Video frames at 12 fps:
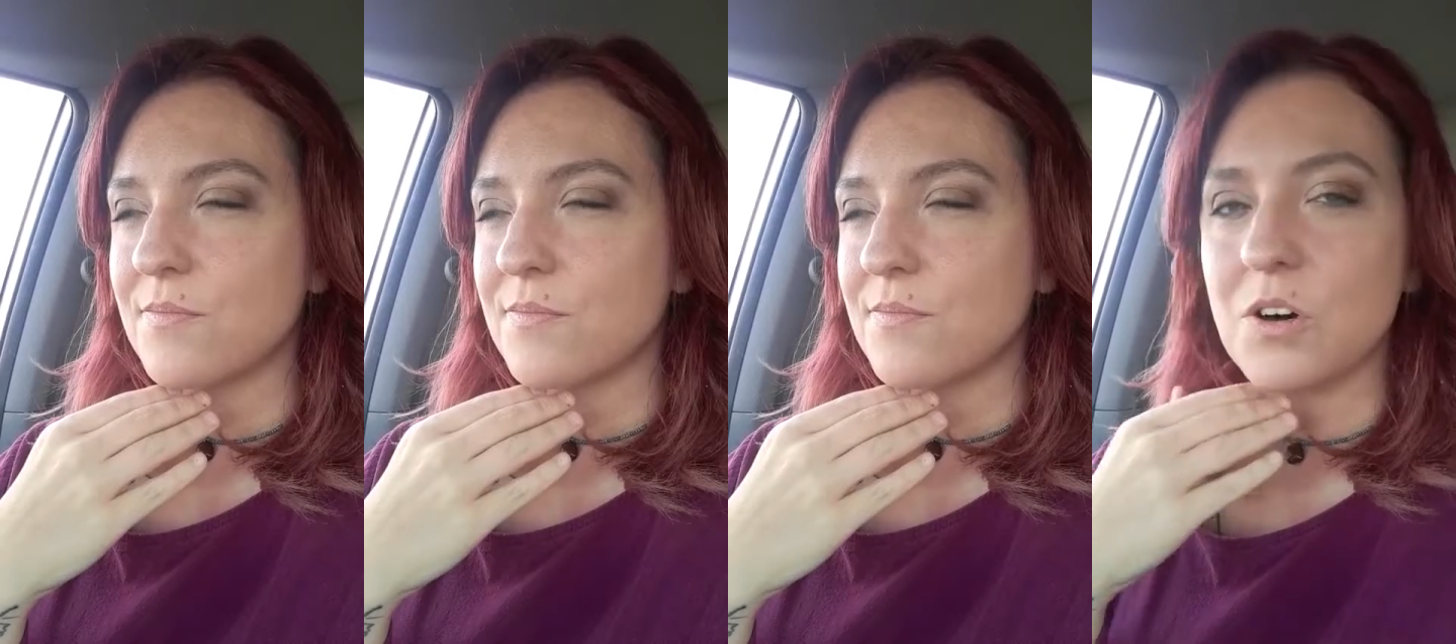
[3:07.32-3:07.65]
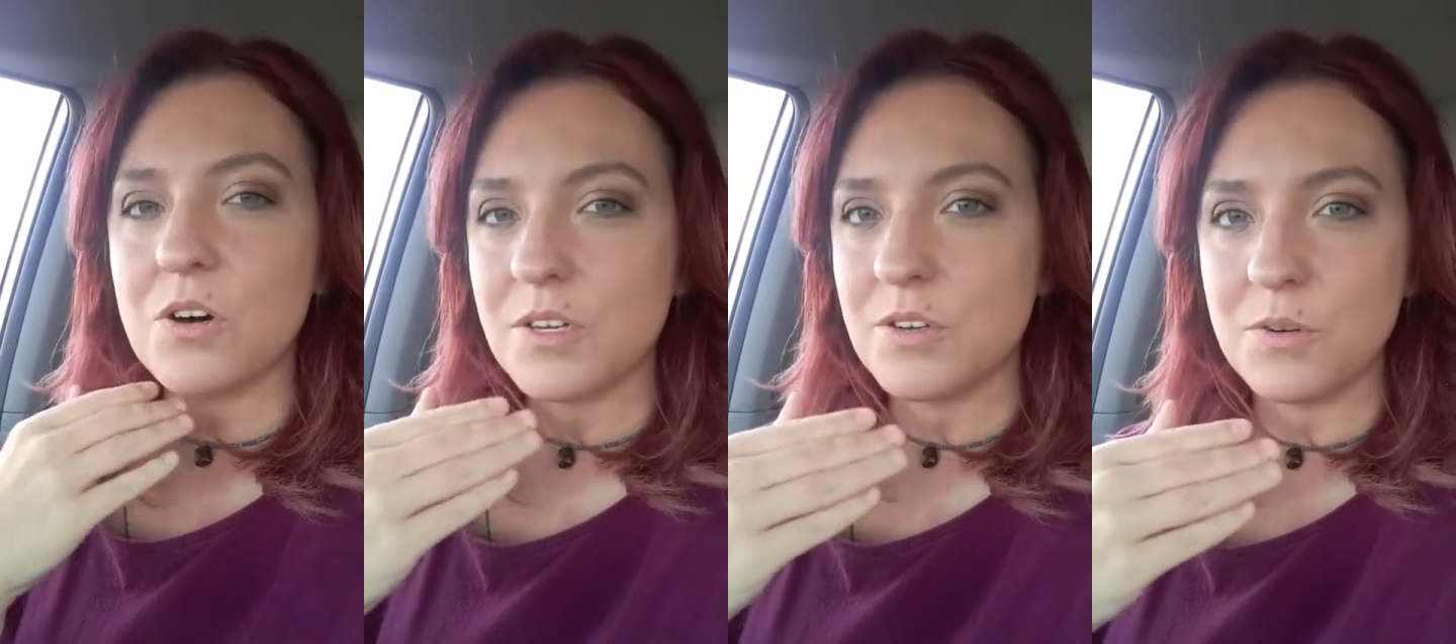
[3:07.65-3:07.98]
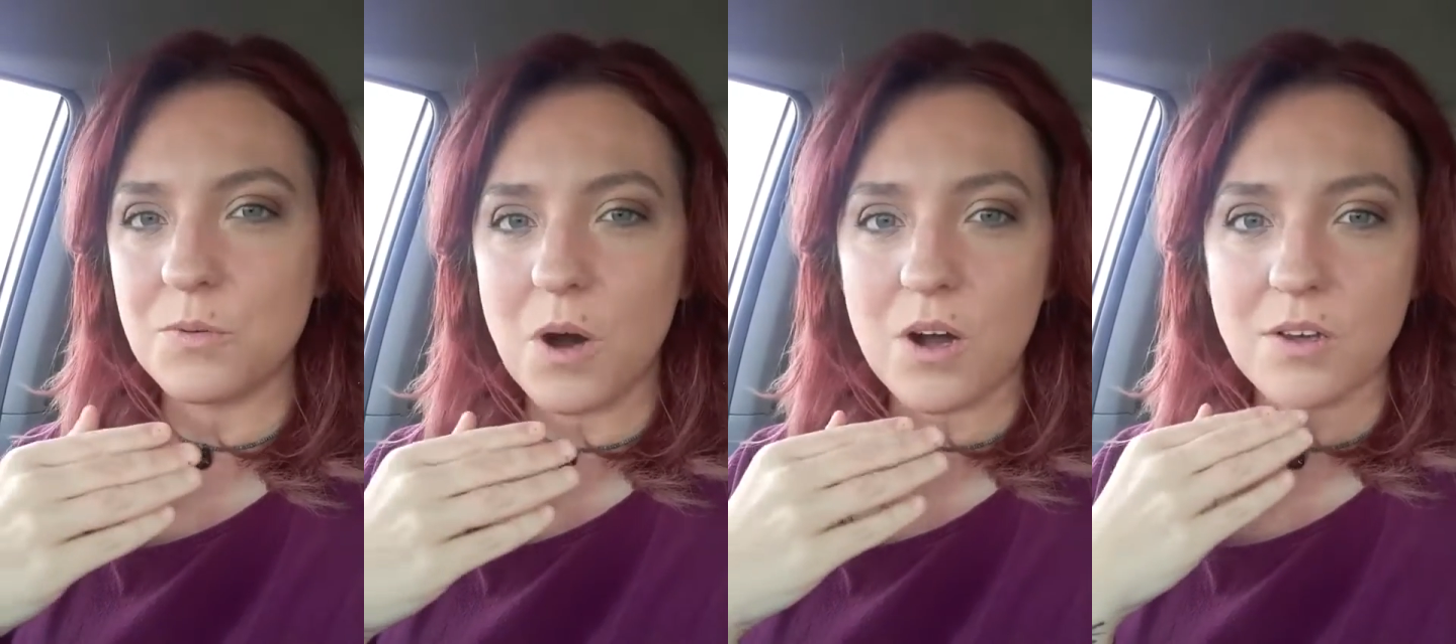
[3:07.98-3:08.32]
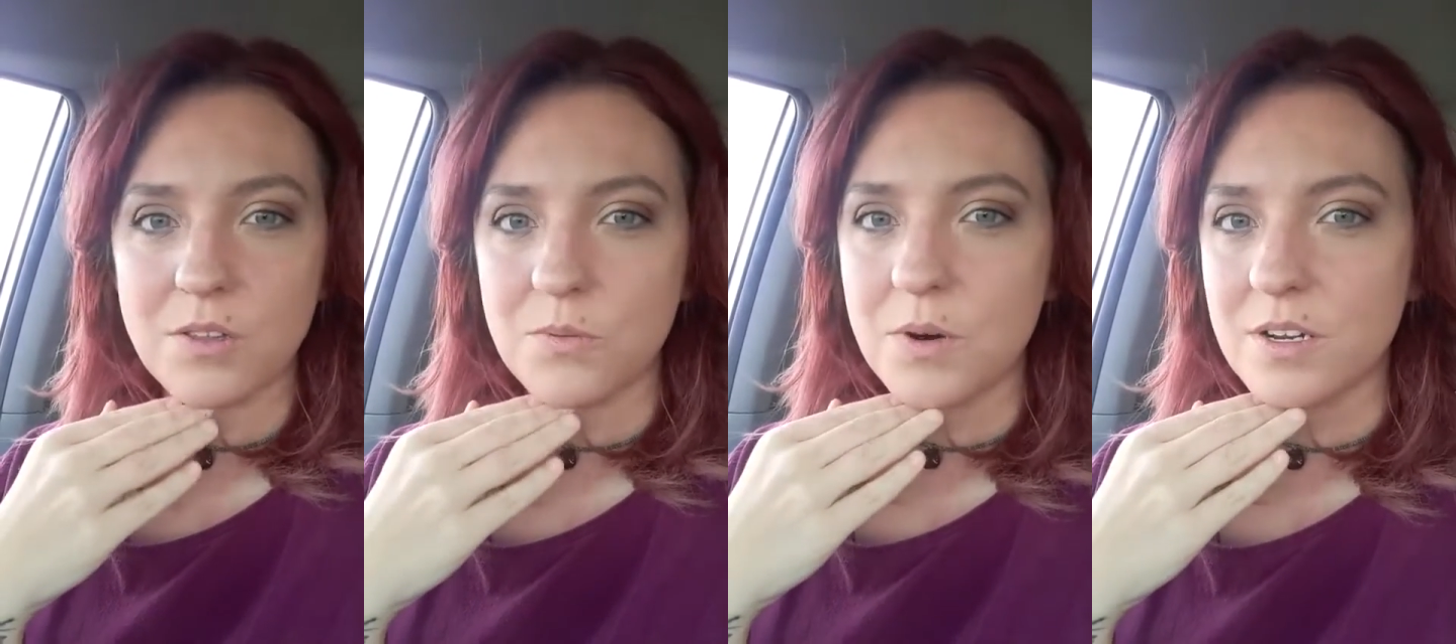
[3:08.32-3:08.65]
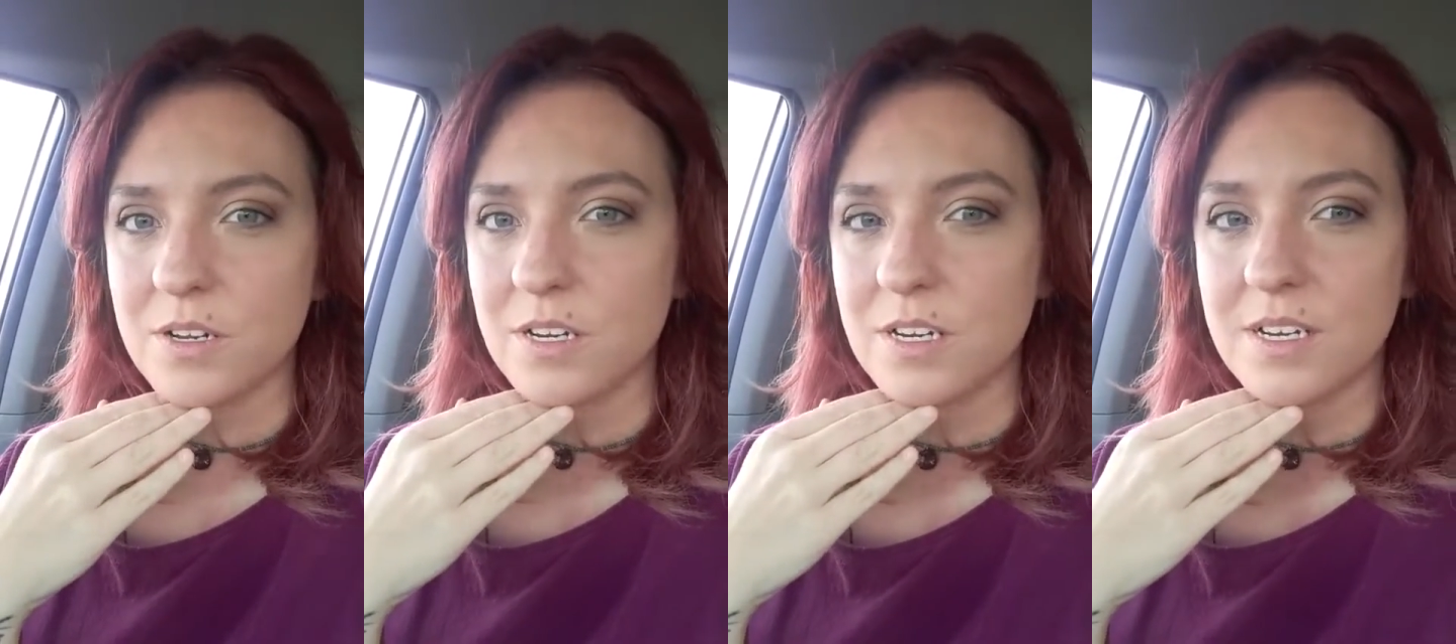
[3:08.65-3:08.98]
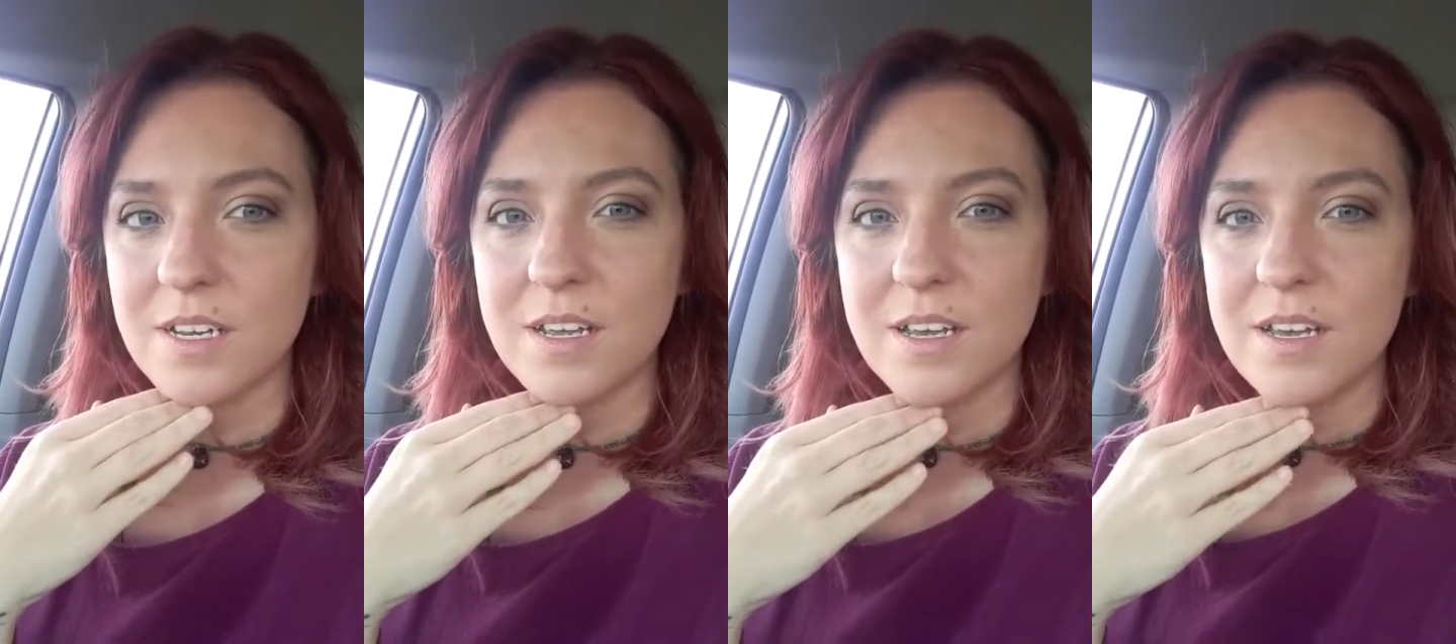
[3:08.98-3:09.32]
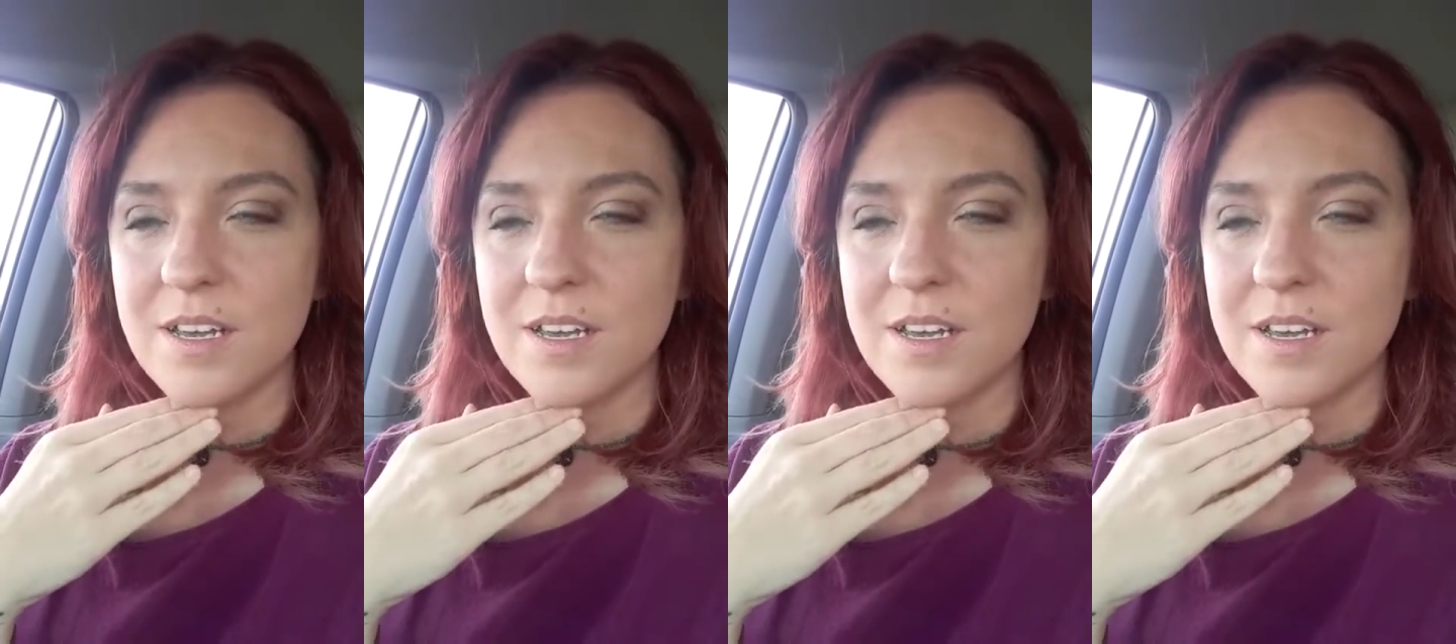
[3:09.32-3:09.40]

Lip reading: He's calling you to walk on the water and,